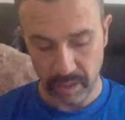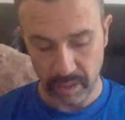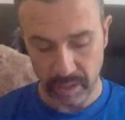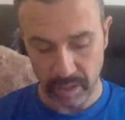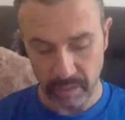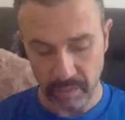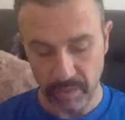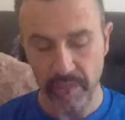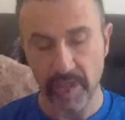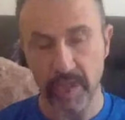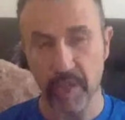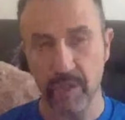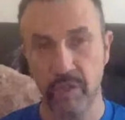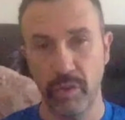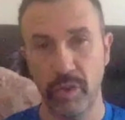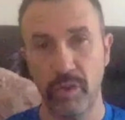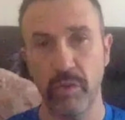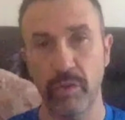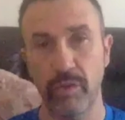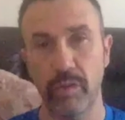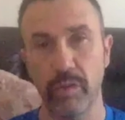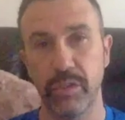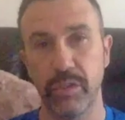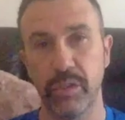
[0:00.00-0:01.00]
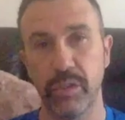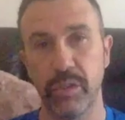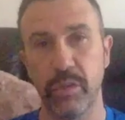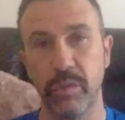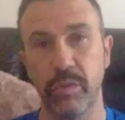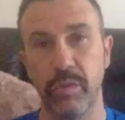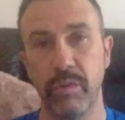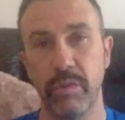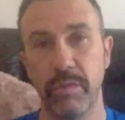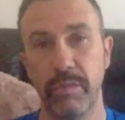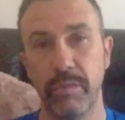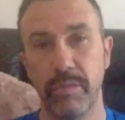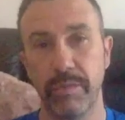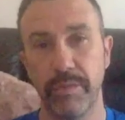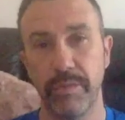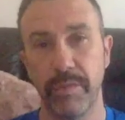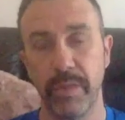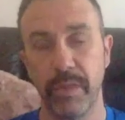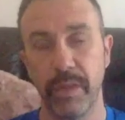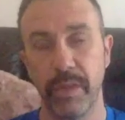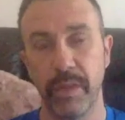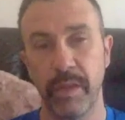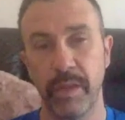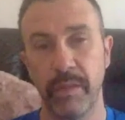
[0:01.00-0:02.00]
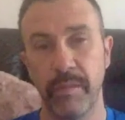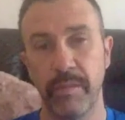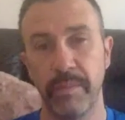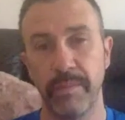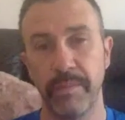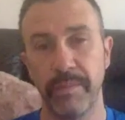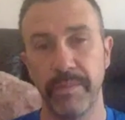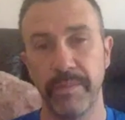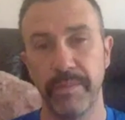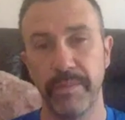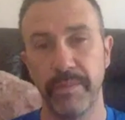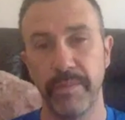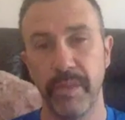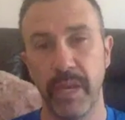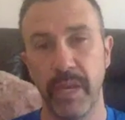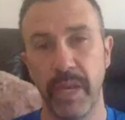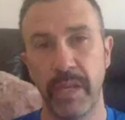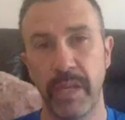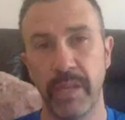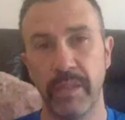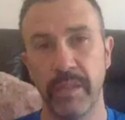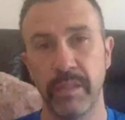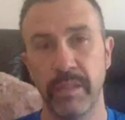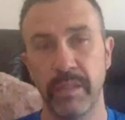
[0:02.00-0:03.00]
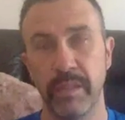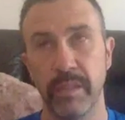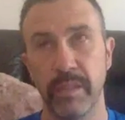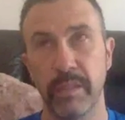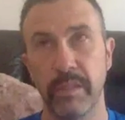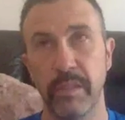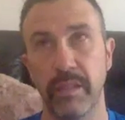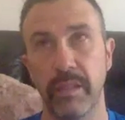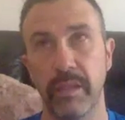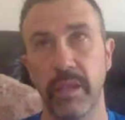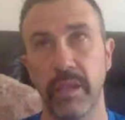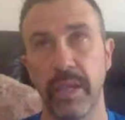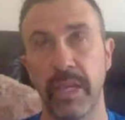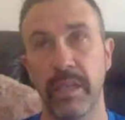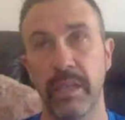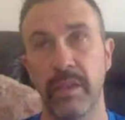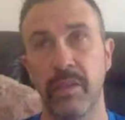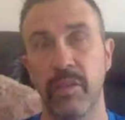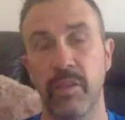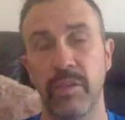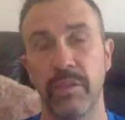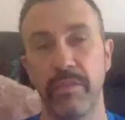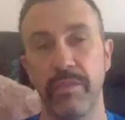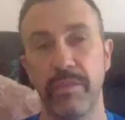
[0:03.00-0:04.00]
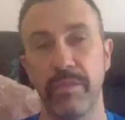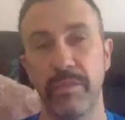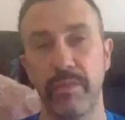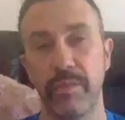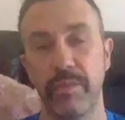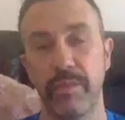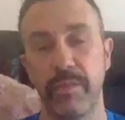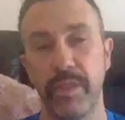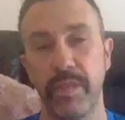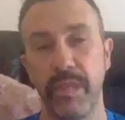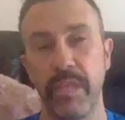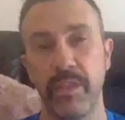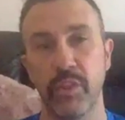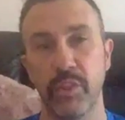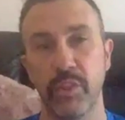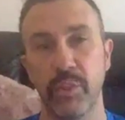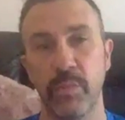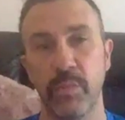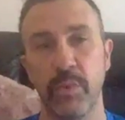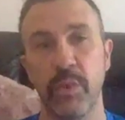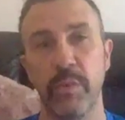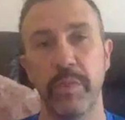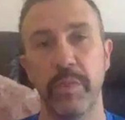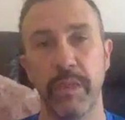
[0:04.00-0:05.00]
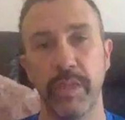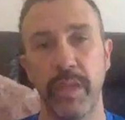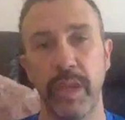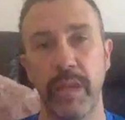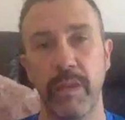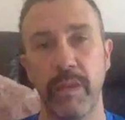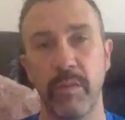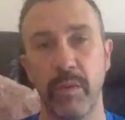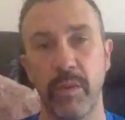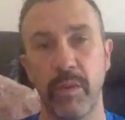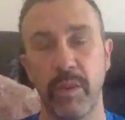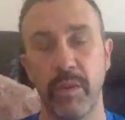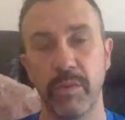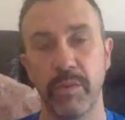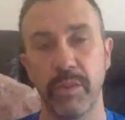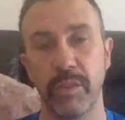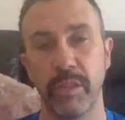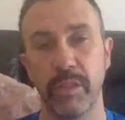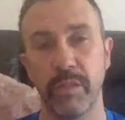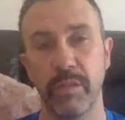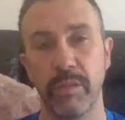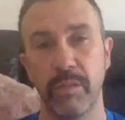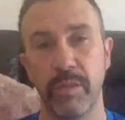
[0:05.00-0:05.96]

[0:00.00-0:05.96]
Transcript: really struggled at school, and I had a lot of teachers put me down when I was a